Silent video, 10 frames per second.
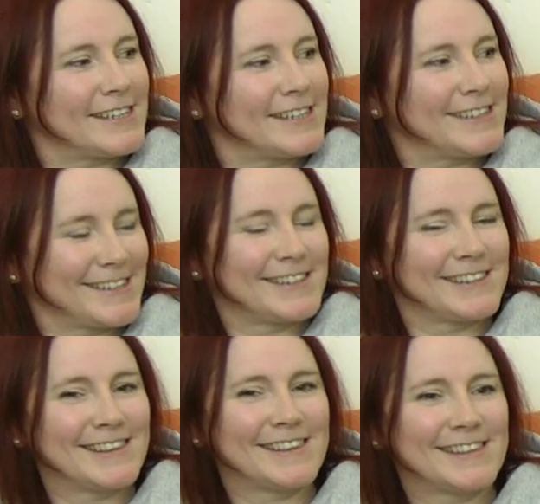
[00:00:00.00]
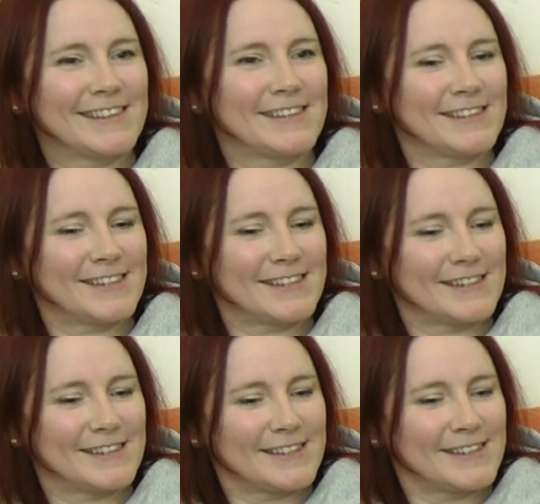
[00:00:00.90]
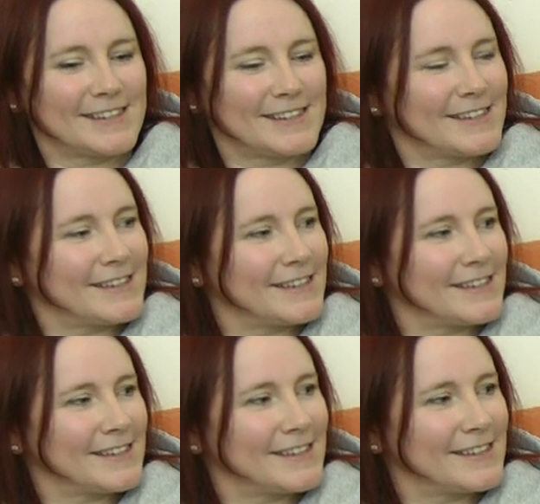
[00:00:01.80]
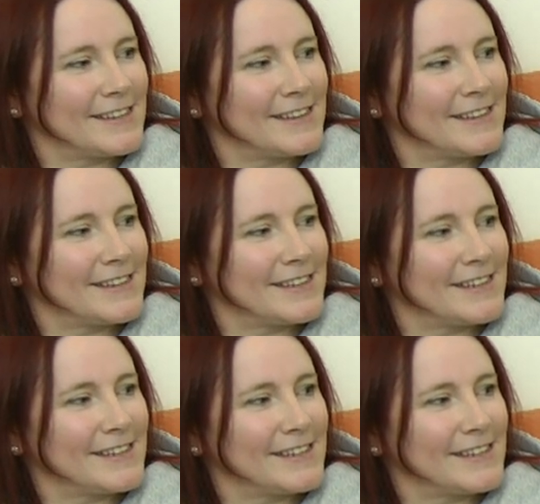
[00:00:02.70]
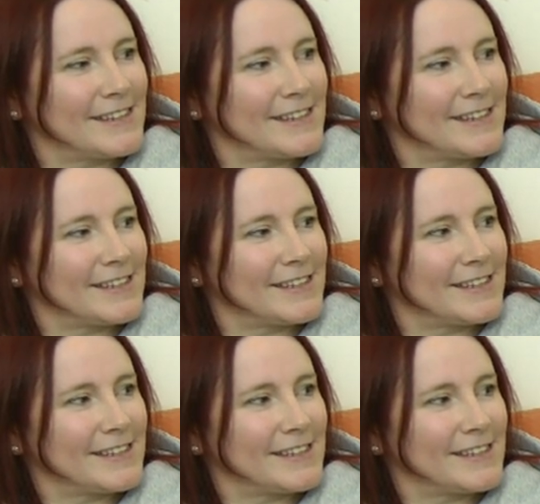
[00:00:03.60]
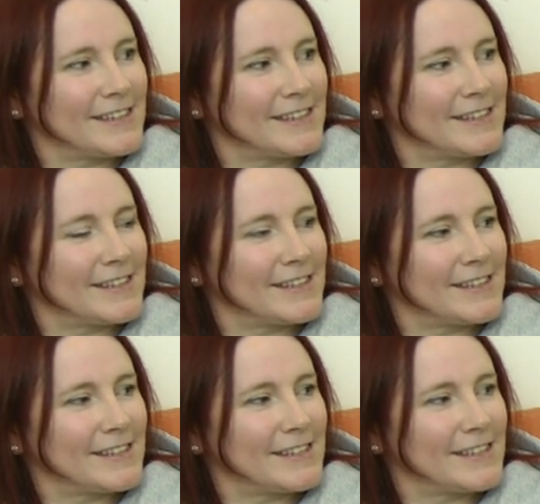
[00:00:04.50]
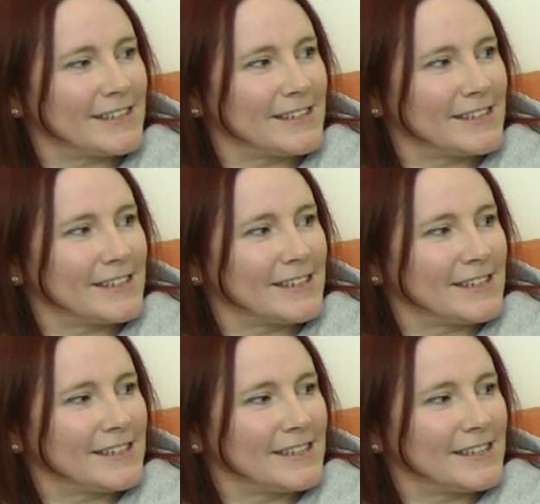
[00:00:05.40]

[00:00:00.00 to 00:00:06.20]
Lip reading: This person isn't speaking.